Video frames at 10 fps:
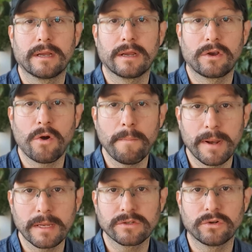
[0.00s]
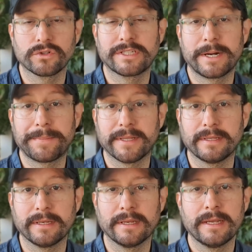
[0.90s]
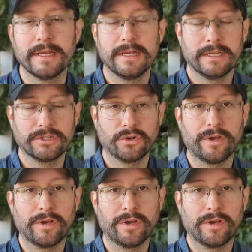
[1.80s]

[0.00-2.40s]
complex or serpentine. So